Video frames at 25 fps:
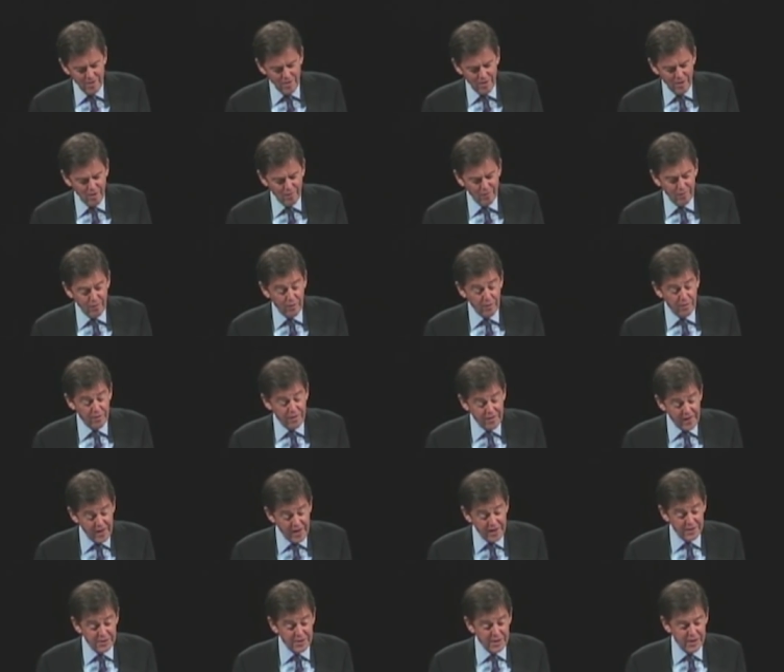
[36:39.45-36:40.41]
of
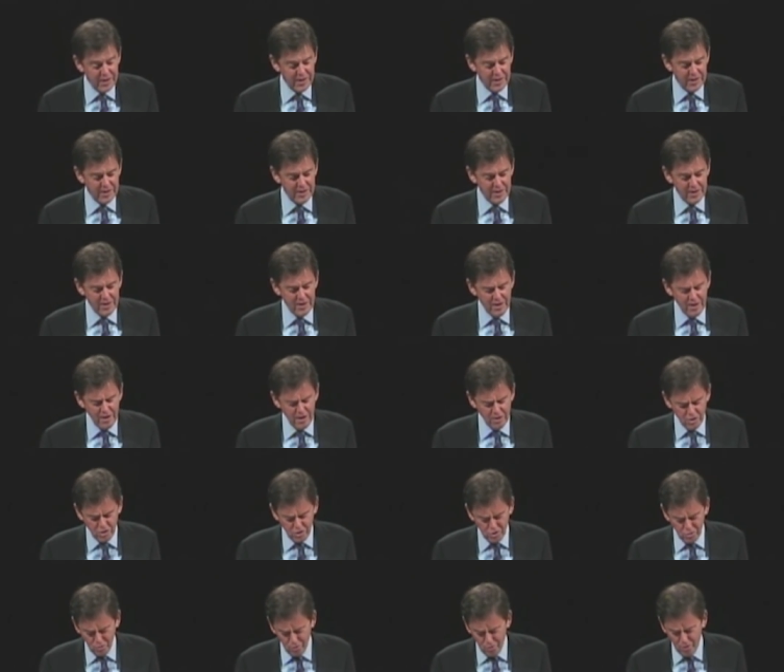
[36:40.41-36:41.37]
authentic,
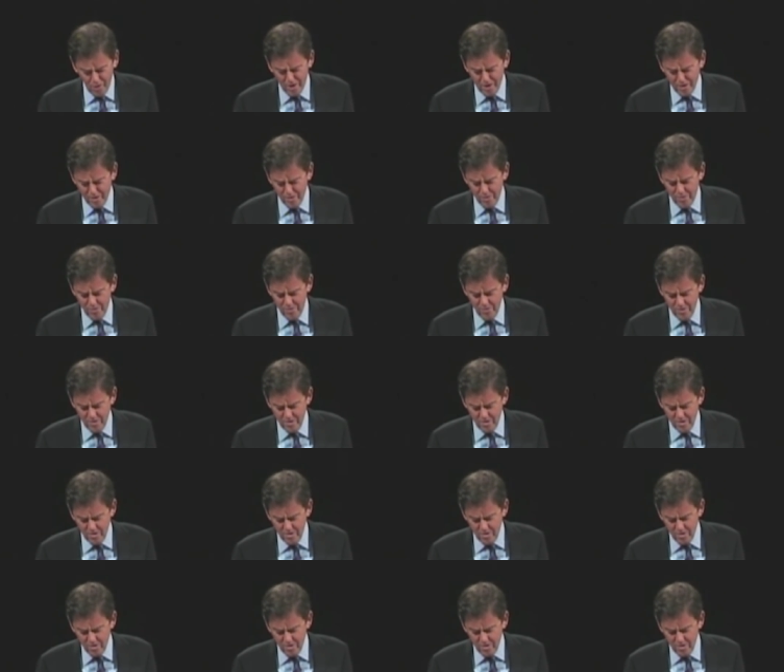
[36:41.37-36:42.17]
historical